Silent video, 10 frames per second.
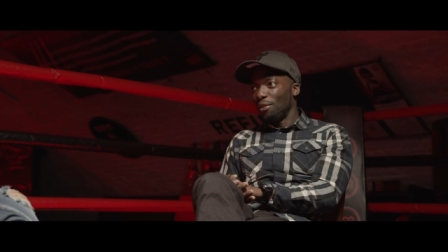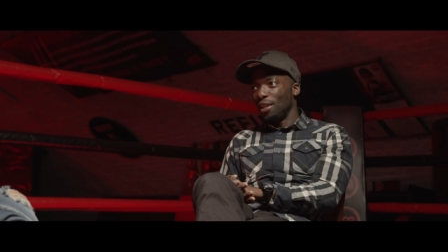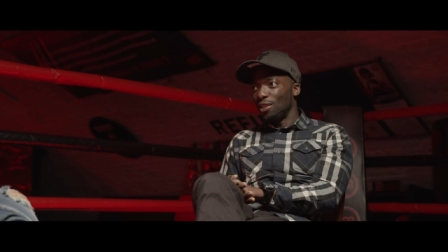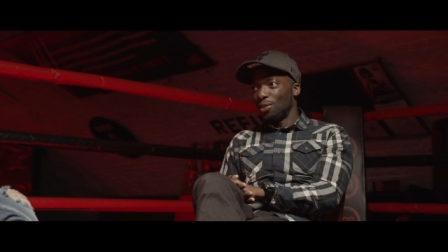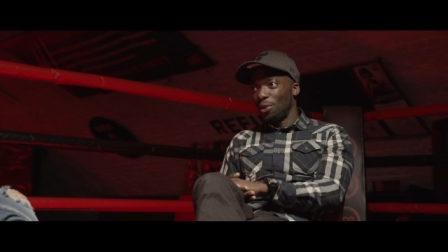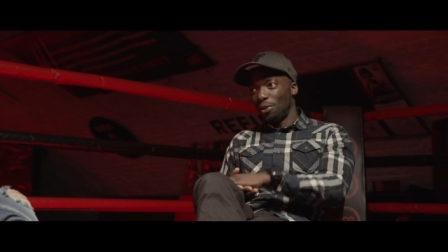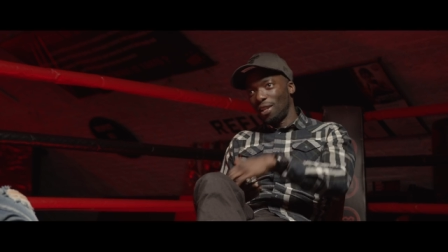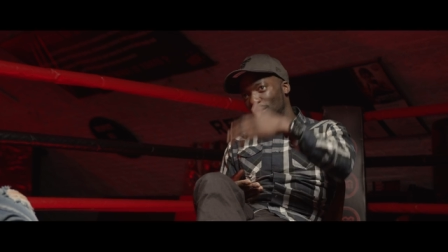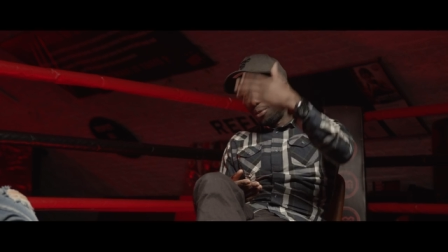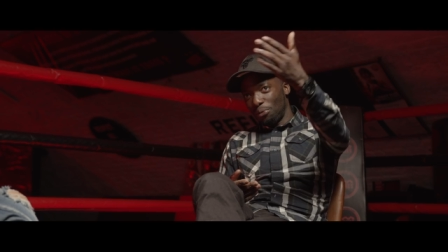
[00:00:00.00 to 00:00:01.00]
really just go
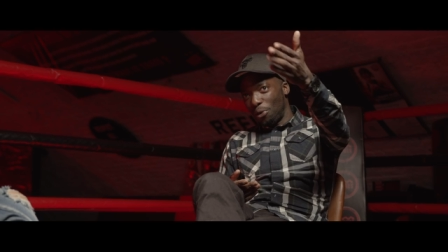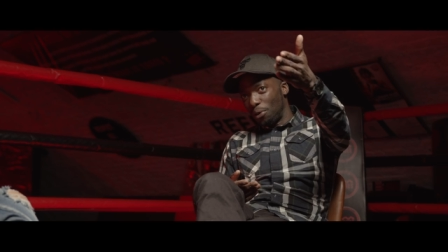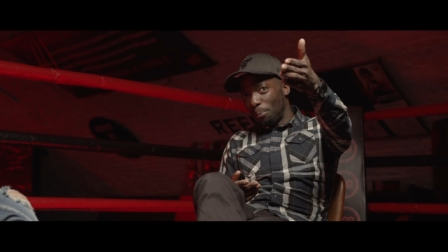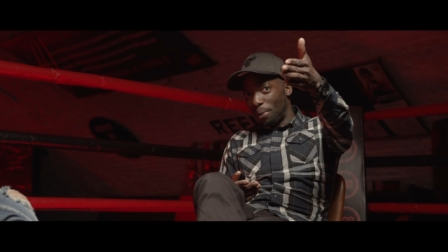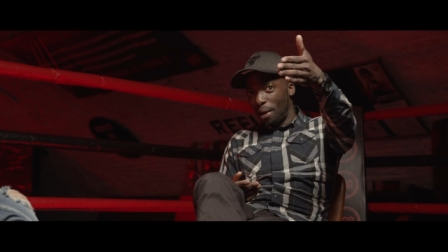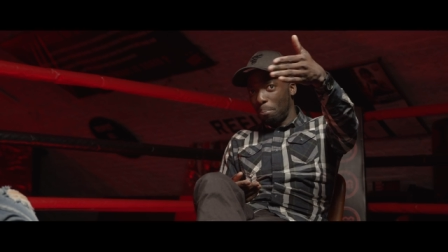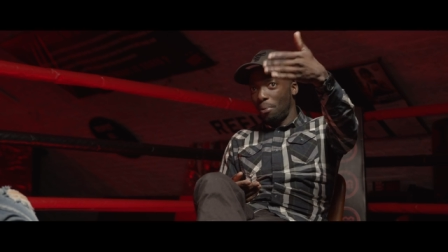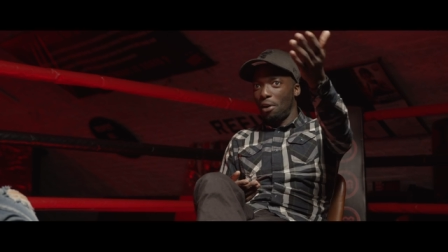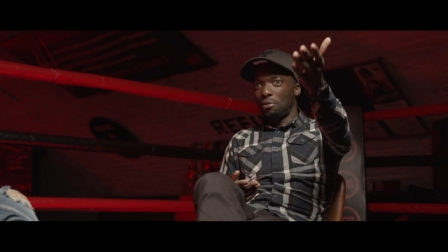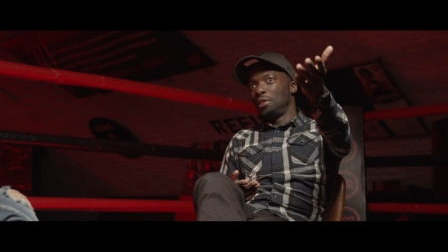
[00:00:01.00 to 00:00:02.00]
down the road and buy
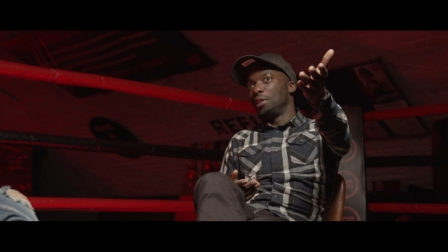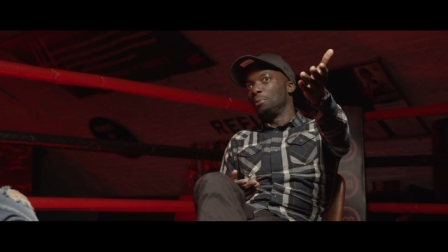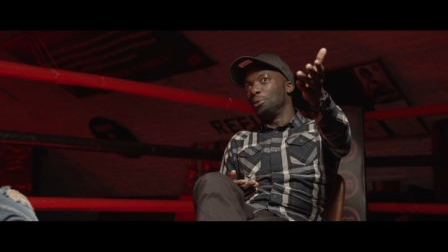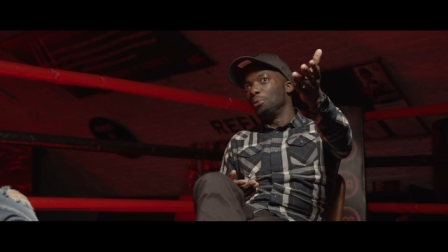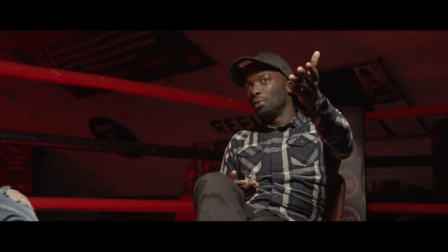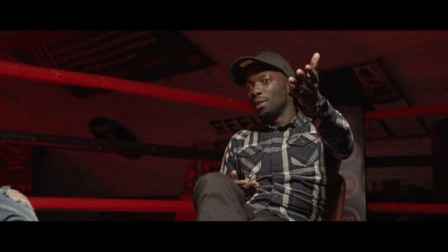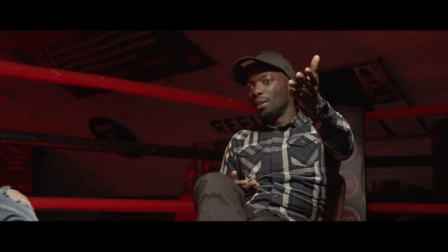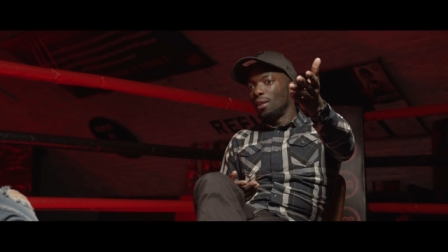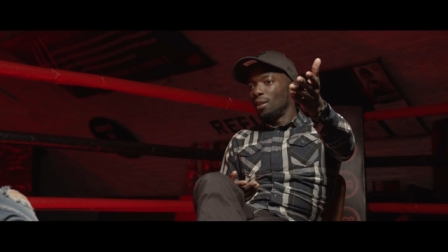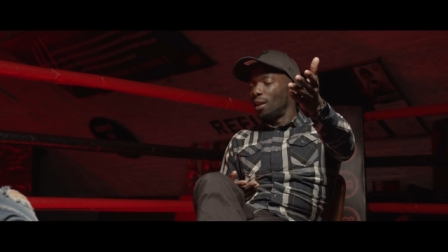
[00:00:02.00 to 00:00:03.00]
paracetamol.
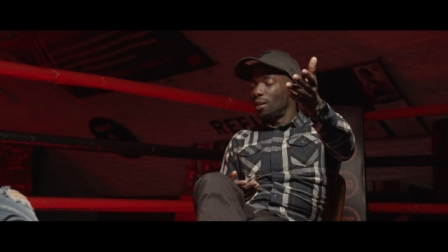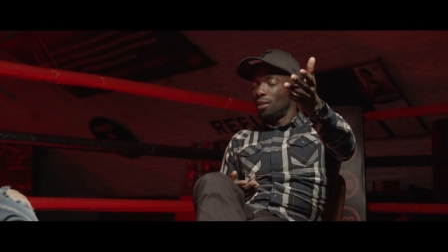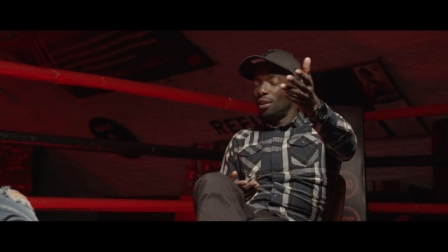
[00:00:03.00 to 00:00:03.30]
Like,